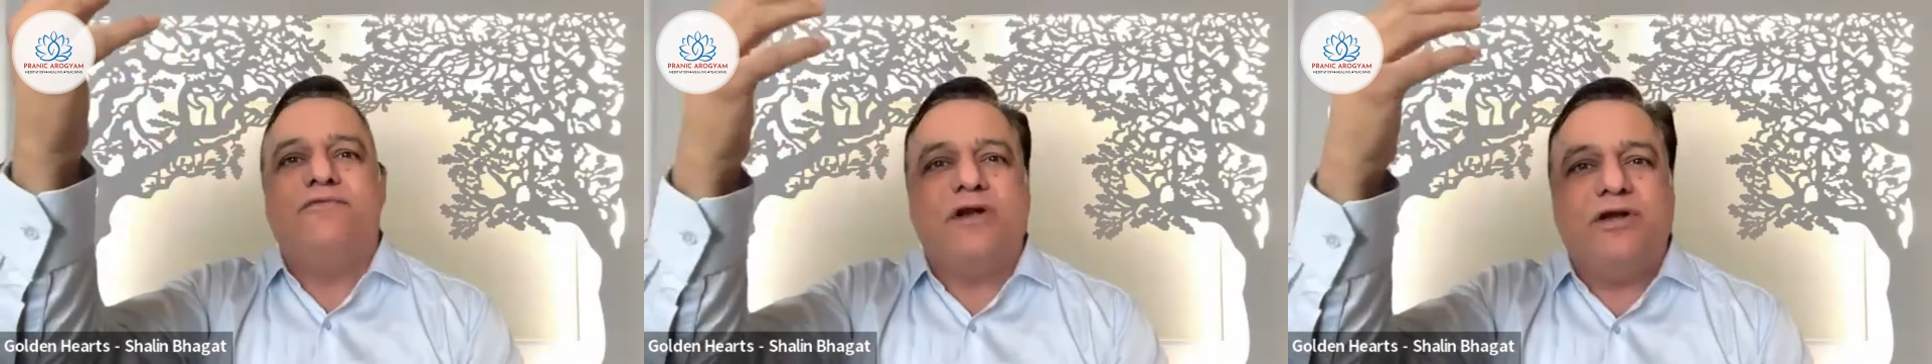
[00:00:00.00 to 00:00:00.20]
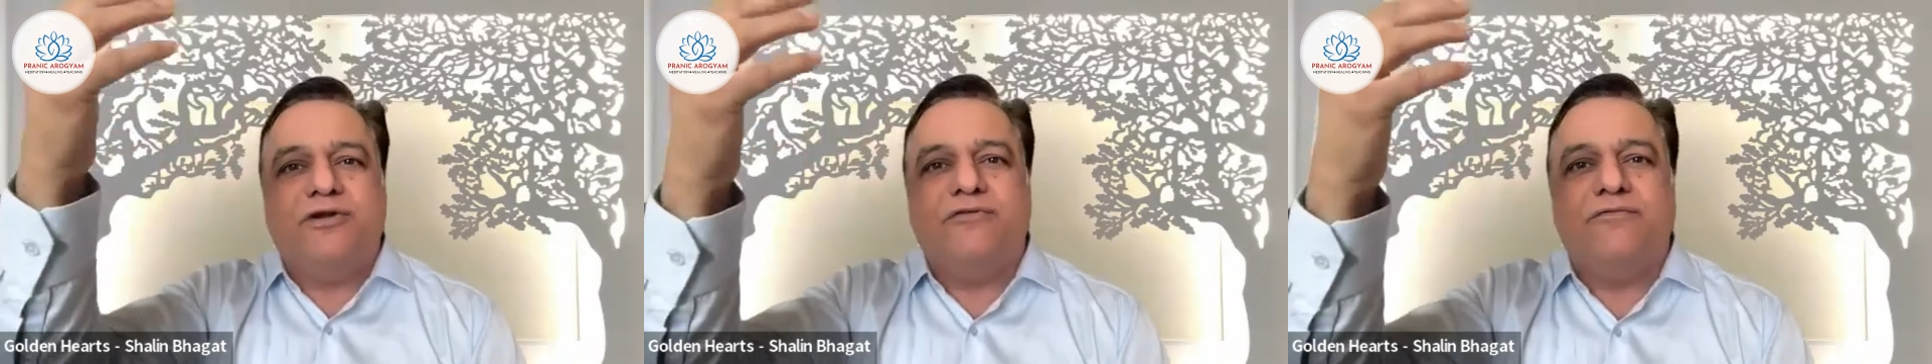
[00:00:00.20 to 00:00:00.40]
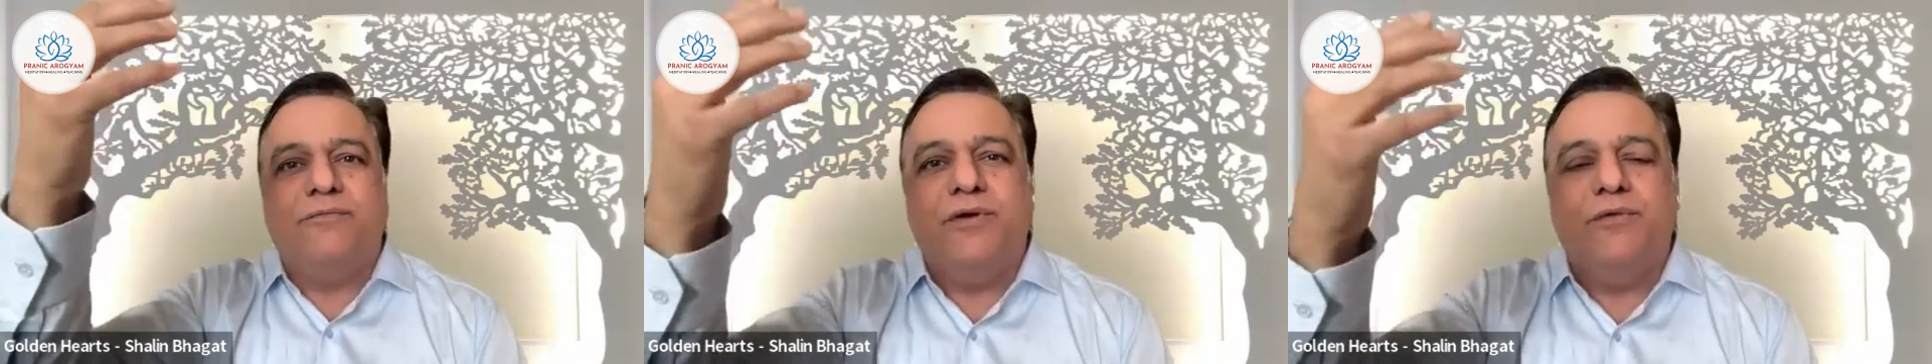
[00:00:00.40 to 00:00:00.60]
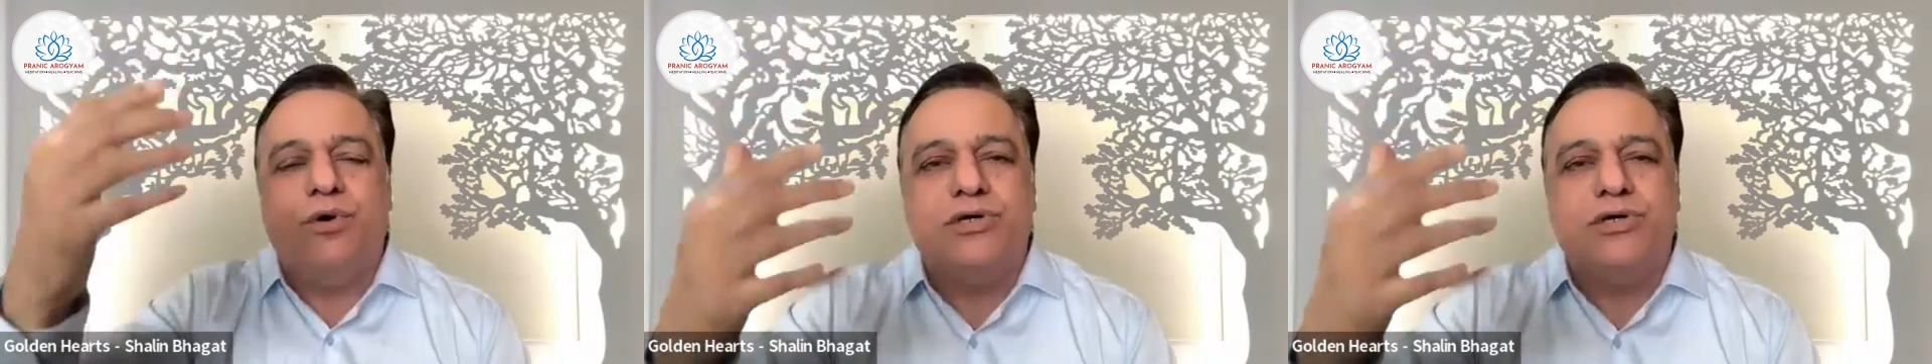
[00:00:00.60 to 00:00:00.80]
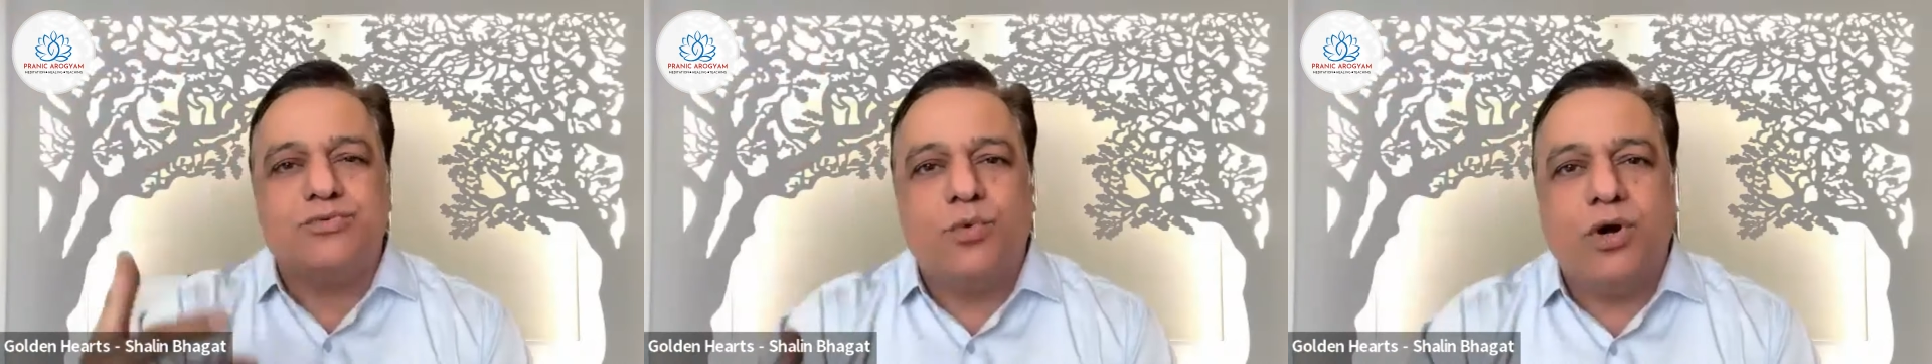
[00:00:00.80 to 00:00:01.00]
front of me
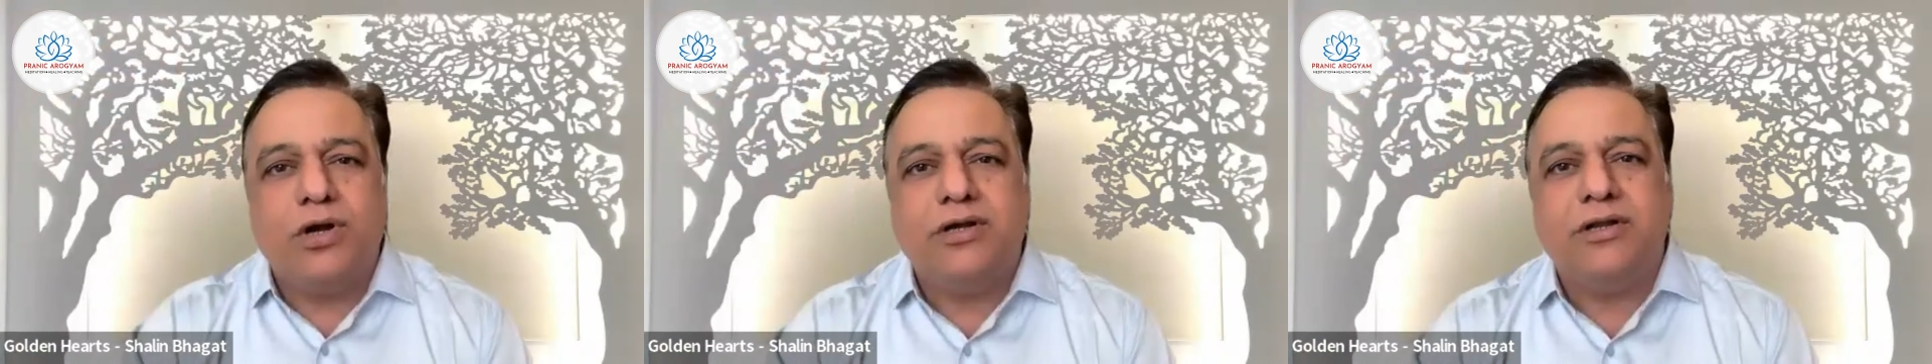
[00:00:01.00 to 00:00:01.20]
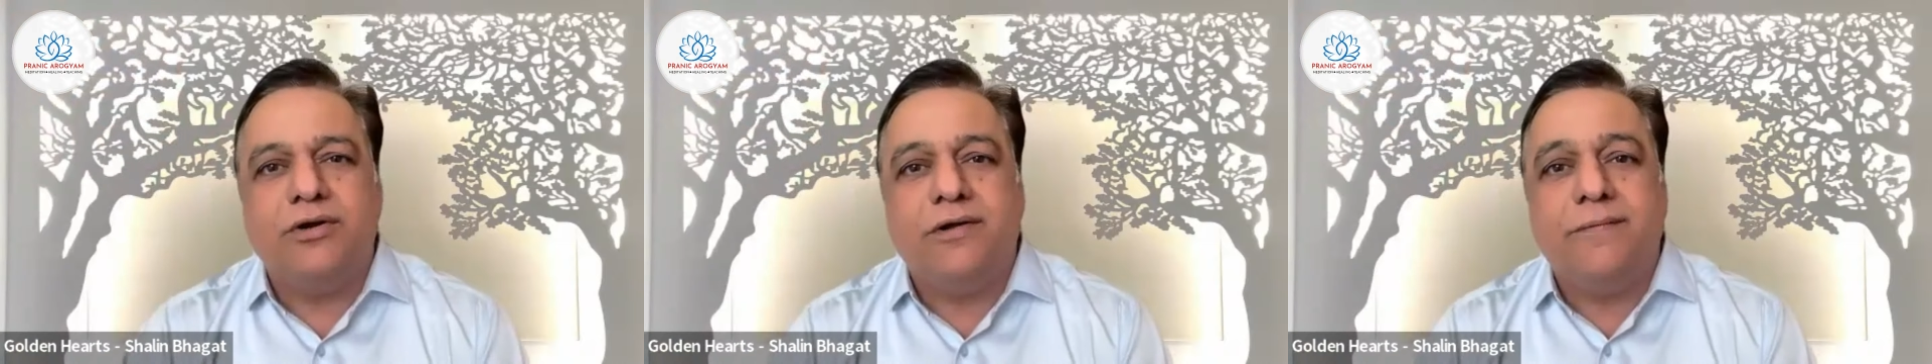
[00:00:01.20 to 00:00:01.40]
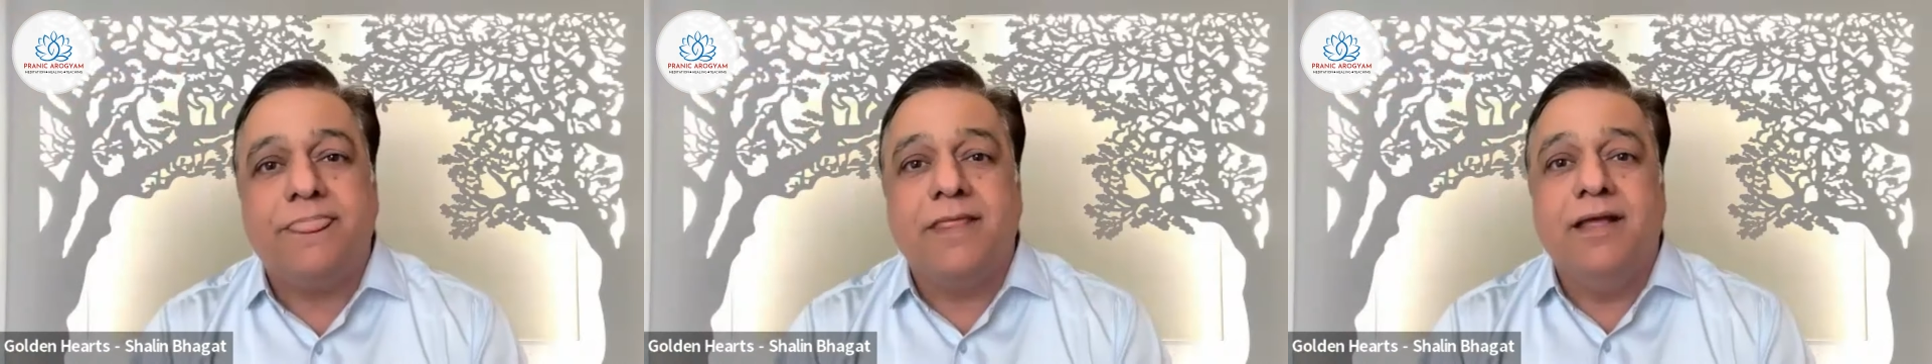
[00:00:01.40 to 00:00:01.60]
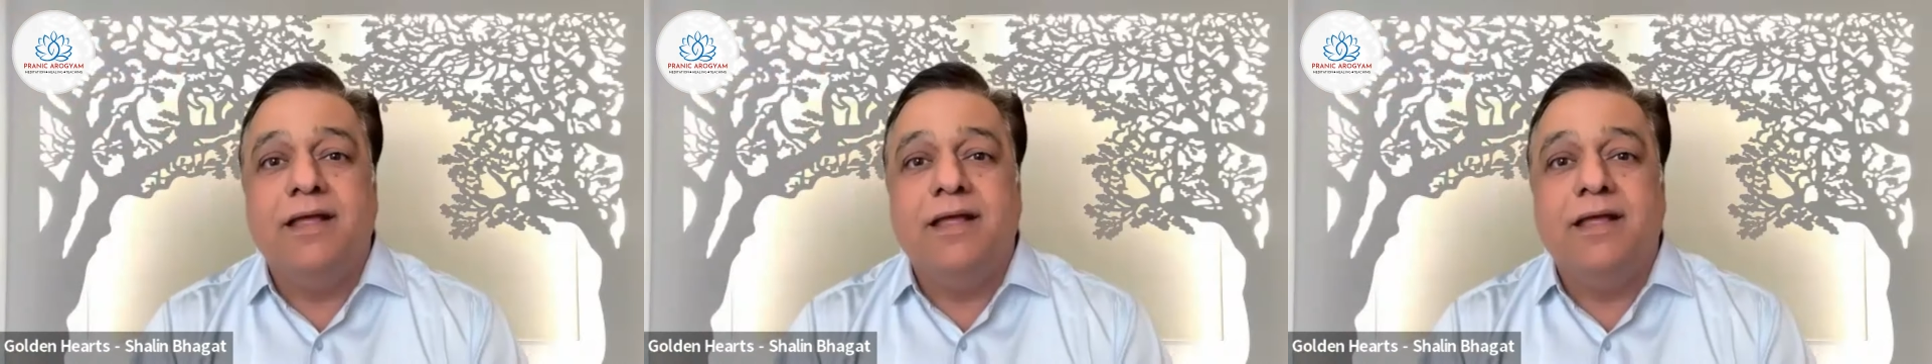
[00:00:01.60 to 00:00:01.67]
was what, you know,